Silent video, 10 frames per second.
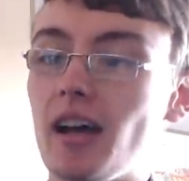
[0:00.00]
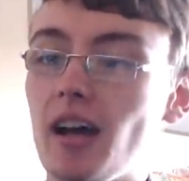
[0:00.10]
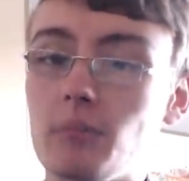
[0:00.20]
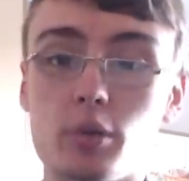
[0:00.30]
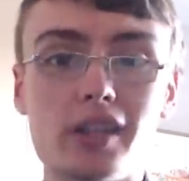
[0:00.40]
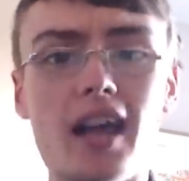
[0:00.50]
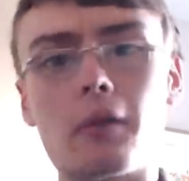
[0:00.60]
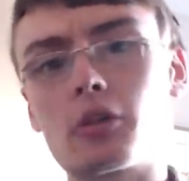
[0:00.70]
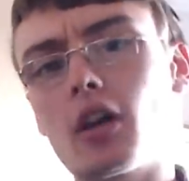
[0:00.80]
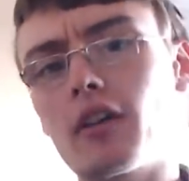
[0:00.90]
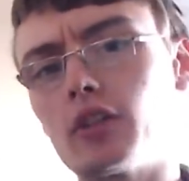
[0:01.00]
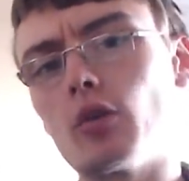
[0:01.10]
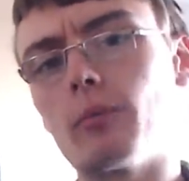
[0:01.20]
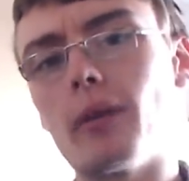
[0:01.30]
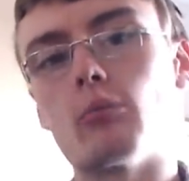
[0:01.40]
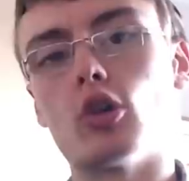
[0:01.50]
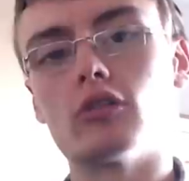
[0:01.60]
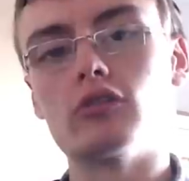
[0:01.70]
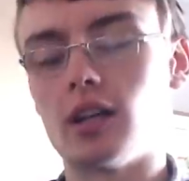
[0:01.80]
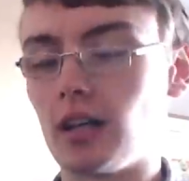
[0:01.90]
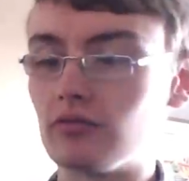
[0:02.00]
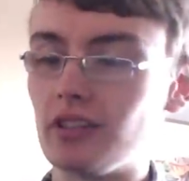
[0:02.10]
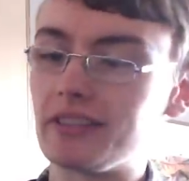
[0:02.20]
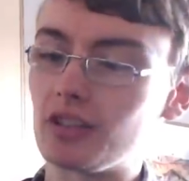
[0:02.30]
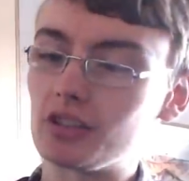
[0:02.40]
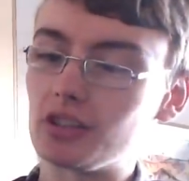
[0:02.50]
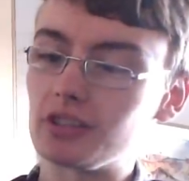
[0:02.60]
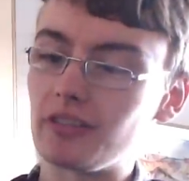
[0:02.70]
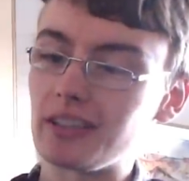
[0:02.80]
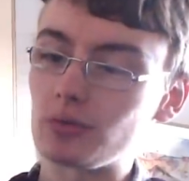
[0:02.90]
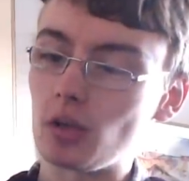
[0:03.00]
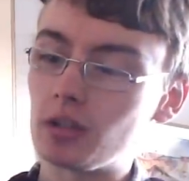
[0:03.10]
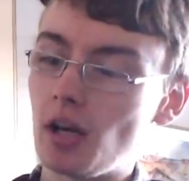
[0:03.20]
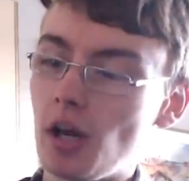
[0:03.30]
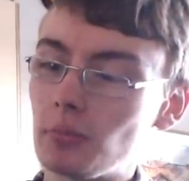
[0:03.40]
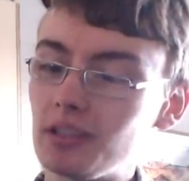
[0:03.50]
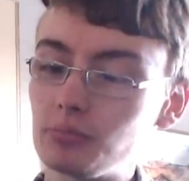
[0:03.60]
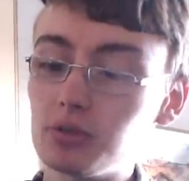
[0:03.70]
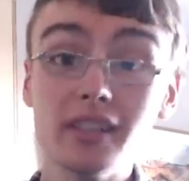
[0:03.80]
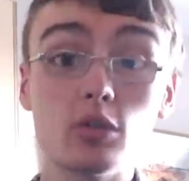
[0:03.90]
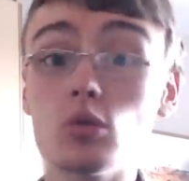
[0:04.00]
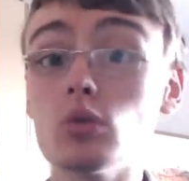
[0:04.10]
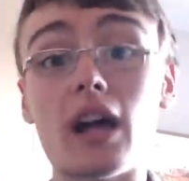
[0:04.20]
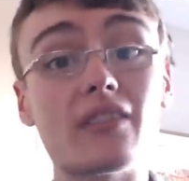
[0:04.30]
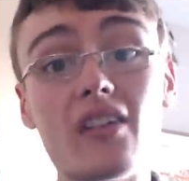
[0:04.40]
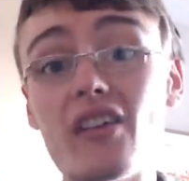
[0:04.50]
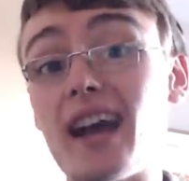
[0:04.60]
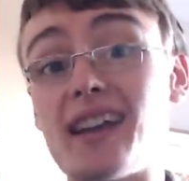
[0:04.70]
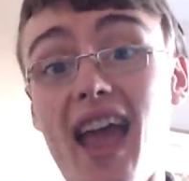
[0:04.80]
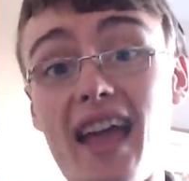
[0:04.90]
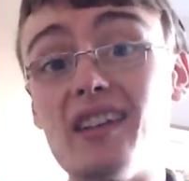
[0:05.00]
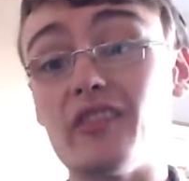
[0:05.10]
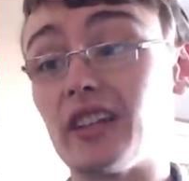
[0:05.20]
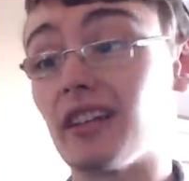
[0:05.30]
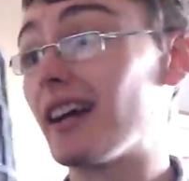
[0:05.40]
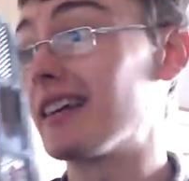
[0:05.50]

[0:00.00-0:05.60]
Um, but yeah, I'm going to have to do a bit more uh, research into this one. But it's pretty cool. I've never had anything